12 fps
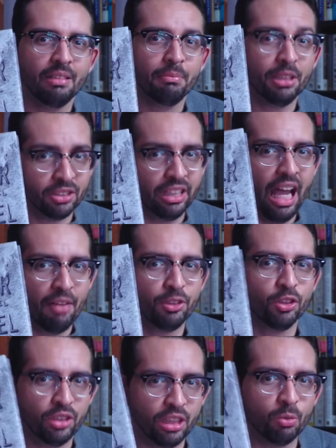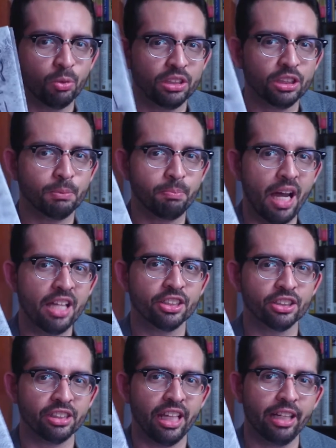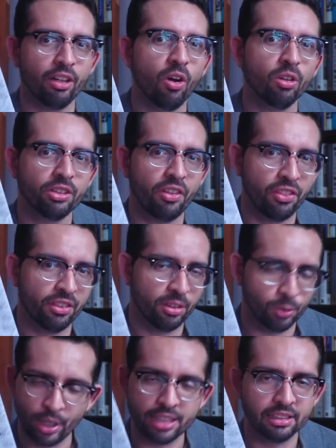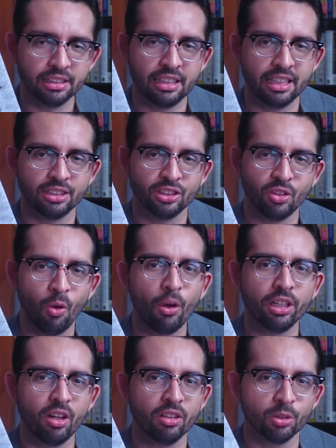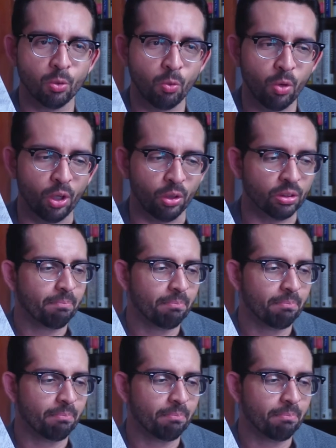because they have to deal with the spiders and all the crisis that's going on in the world.